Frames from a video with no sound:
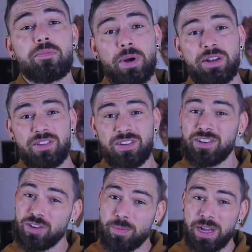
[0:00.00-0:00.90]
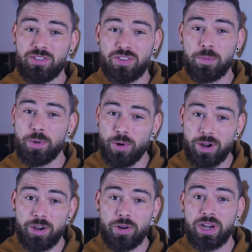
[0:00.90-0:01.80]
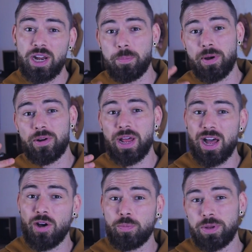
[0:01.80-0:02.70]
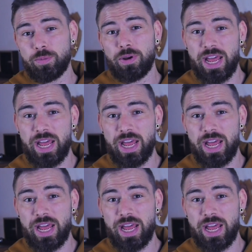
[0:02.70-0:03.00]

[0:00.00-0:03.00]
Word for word: But you might still be wondering about how people